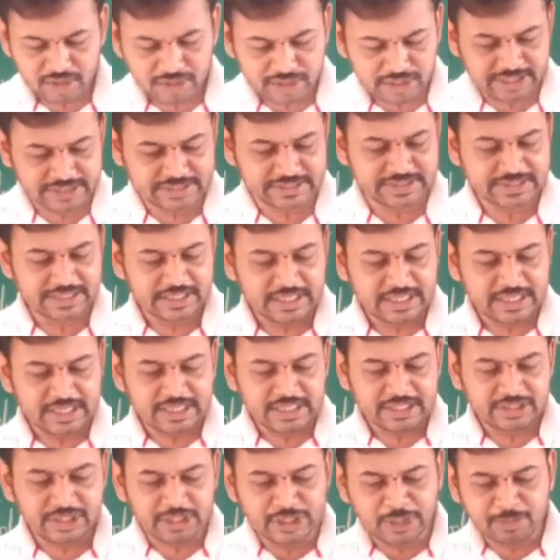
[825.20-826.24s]
Yes.
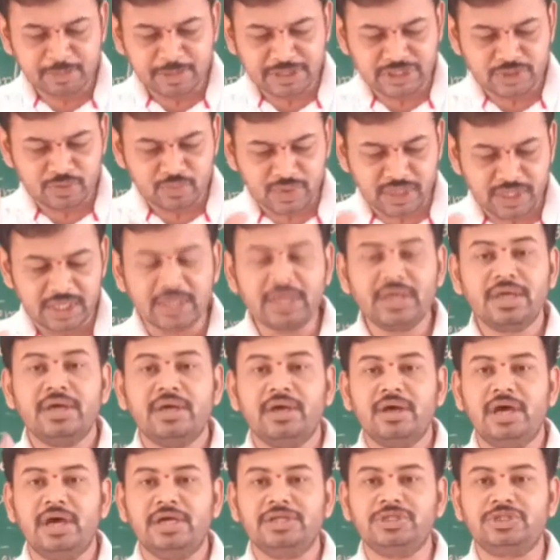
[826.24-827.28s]
This much
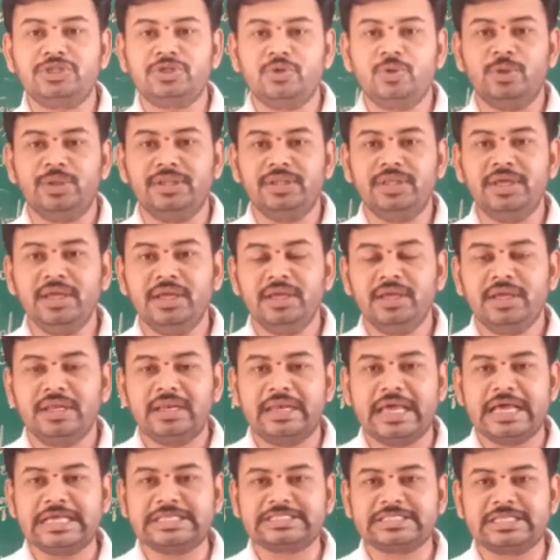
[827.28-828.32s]
we understood in the
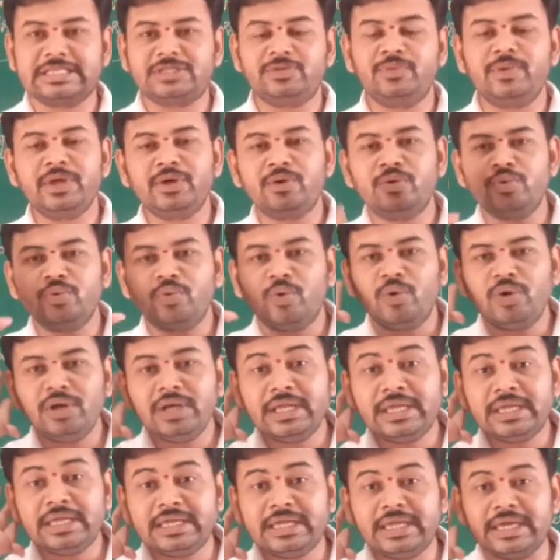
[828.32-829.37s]
last class. We could
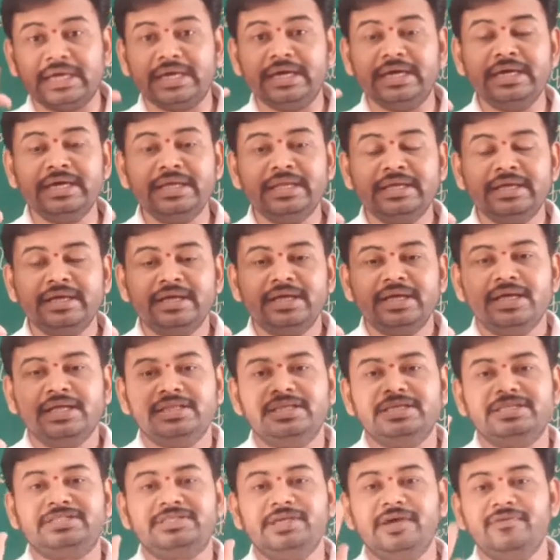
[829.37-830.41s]
only hear
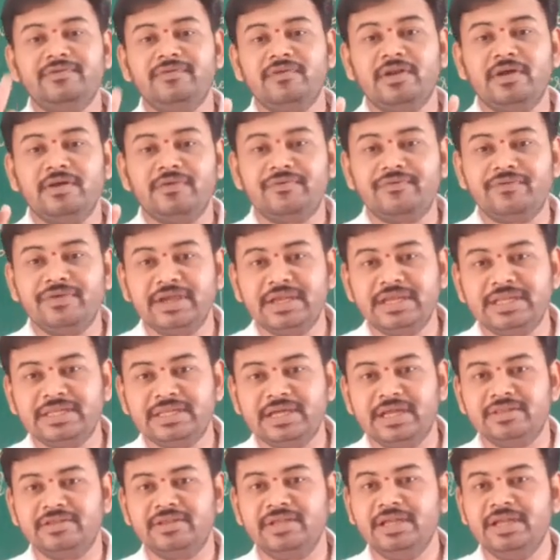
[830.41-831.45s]
the shuffle of feet
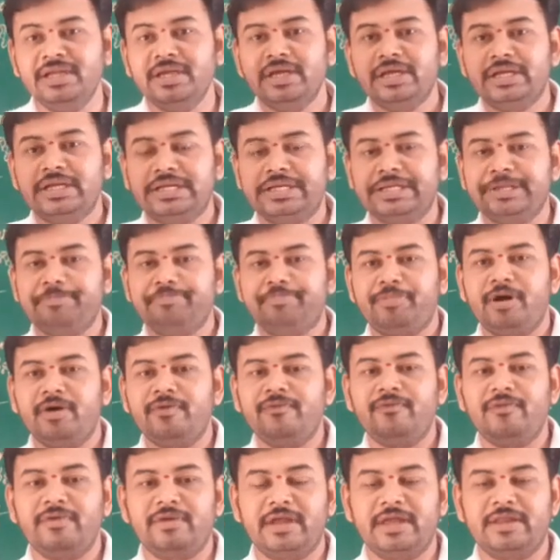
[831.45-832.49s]
and the drip
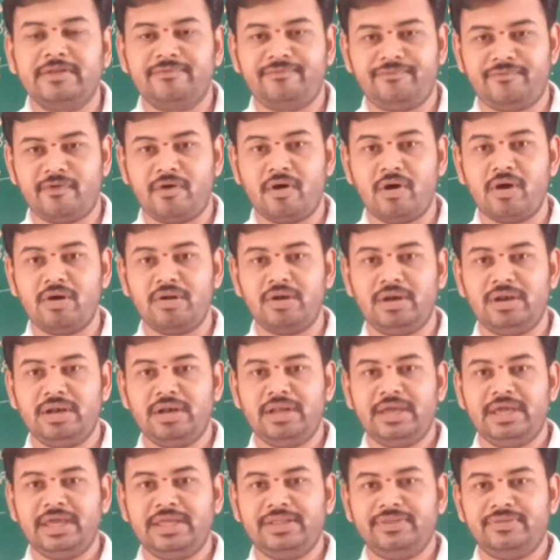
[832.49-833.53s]
of
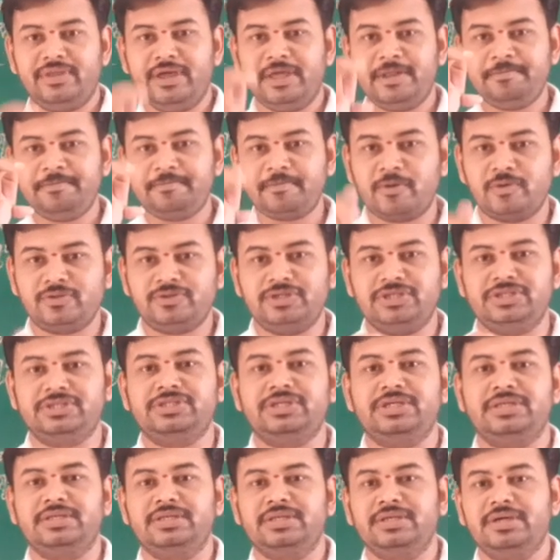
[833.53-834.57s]
rainfall in their
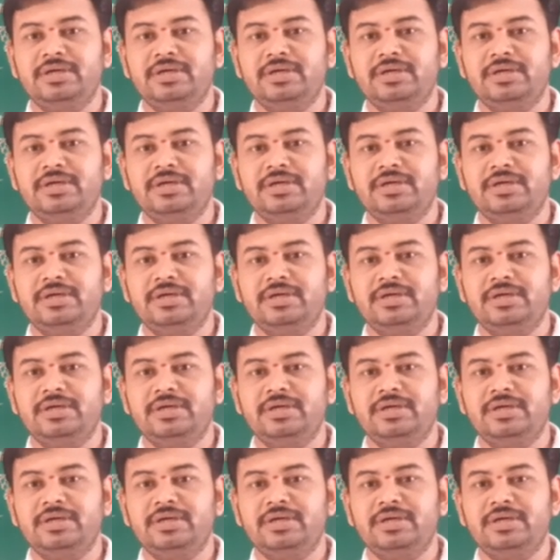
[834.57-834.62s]
procession.